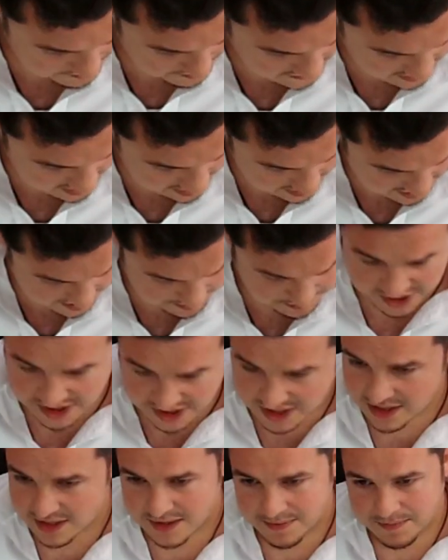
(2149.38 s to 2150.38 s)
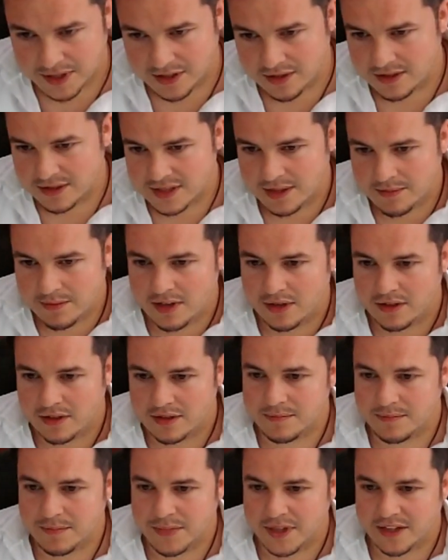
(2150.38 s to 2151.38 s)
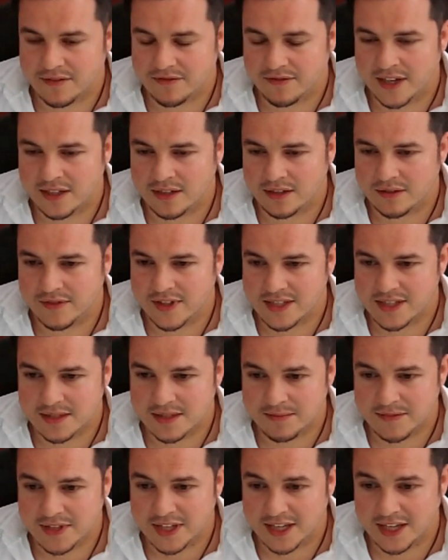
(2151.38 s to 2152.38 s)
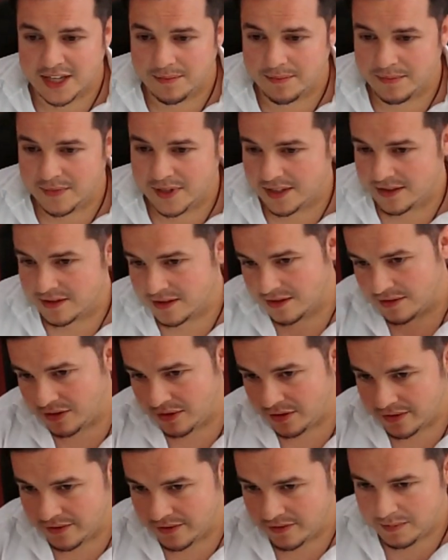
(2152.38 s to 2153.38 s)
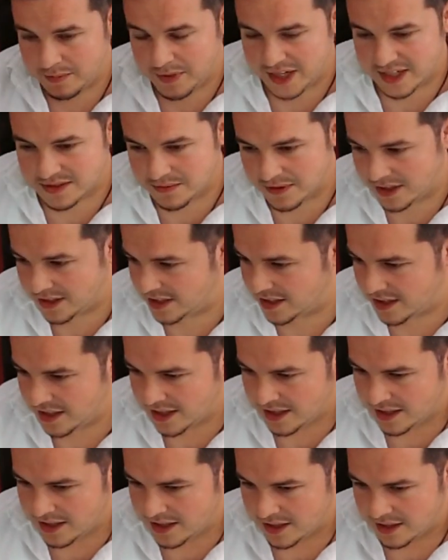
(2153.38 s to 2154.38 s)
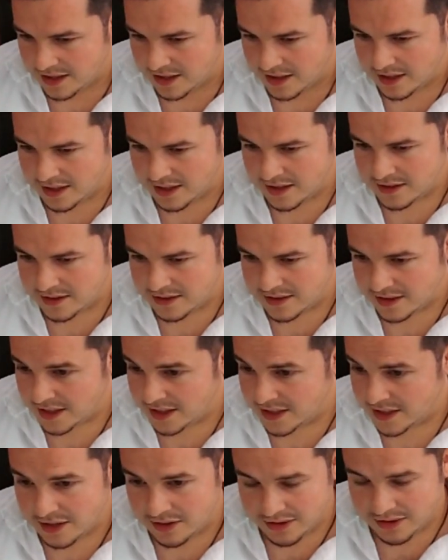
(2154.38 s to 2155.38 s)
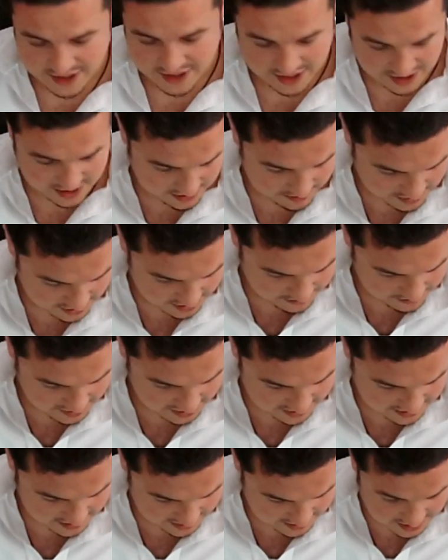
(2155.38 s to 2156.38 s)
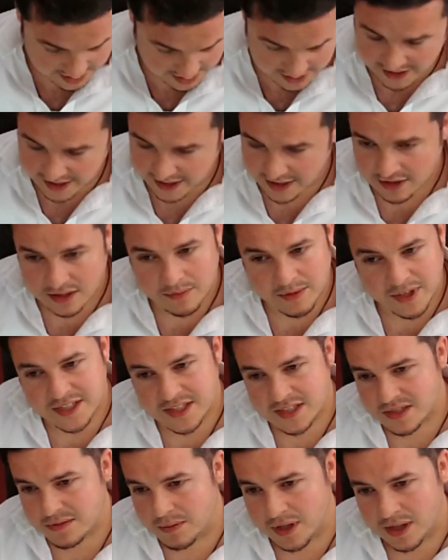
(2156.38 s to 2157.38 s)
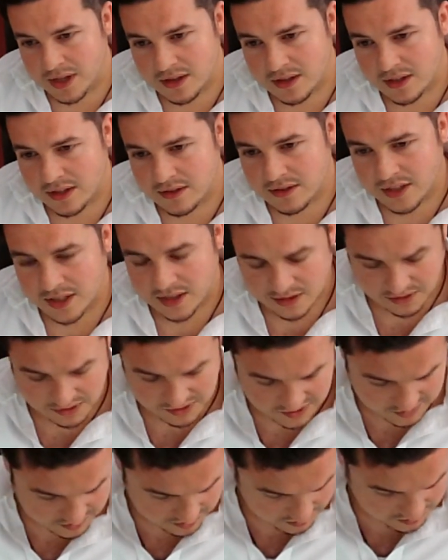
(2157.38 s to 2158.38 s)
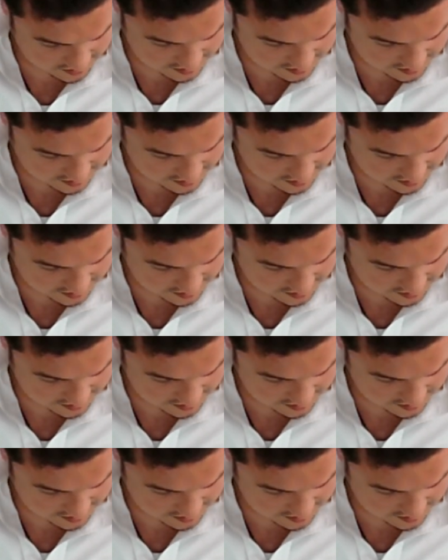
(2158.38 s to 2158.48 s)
expressions, because I'm also a big fan of Nassim Taleb, the author of the Black Swan, and I know exactly what he means. I studied economics as well at good schools and